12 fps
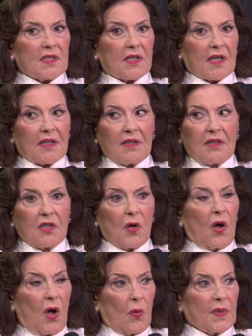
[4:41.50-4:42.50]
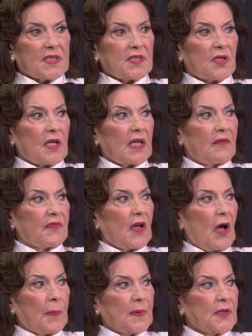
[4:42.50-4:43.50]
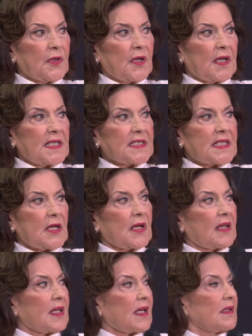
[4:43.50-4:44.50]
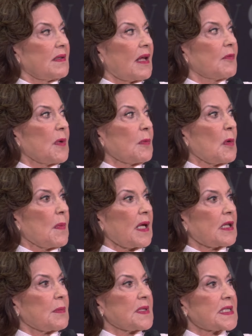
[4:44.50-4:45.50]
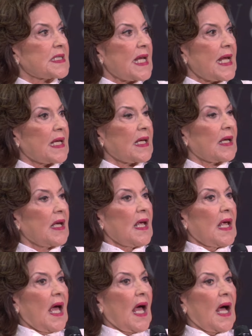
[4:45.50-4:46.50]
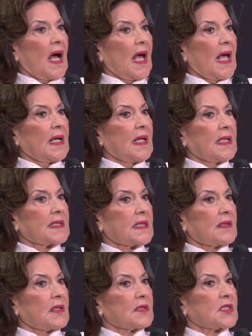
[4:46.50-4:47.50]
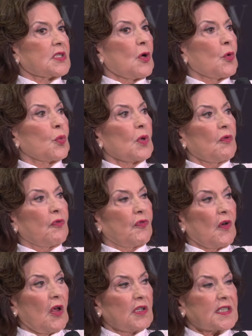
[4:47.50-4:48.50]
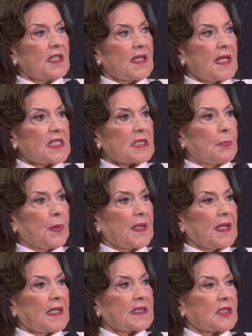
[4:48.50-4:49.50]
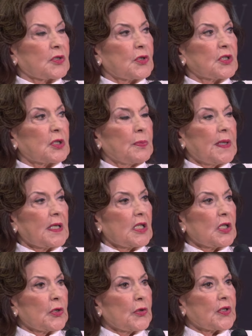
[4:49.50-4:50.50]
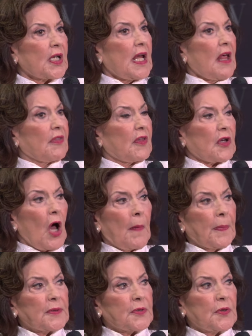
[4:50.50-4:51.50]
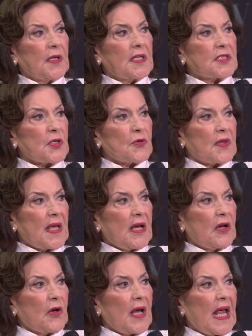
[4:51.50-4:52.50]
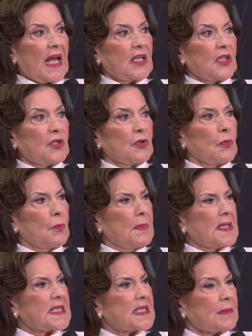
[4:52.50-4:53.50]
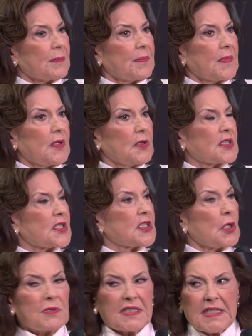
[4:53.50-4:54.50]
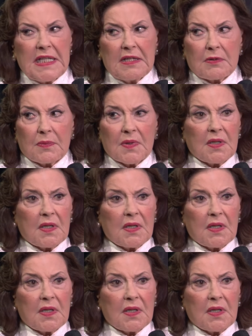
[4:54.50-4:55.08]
looking. You're always looking if the opportunity is there, and I think a lot of people make the mistake, and there's no real fault in this, but it's good to be alert. The opportunities are there, and you miss them. You just don't see them.